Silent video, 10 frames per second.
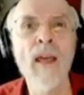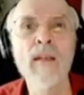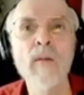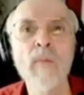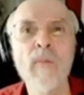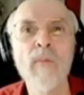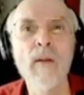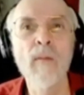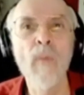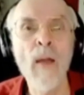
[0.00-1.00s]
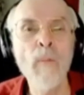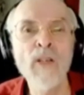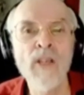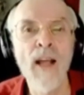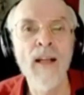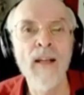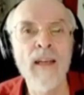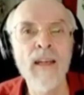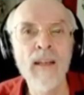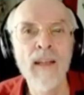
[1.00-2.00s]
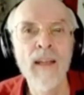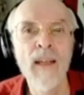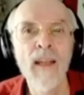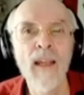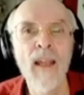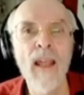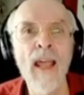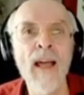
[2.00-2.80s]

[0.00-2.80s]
my personality, and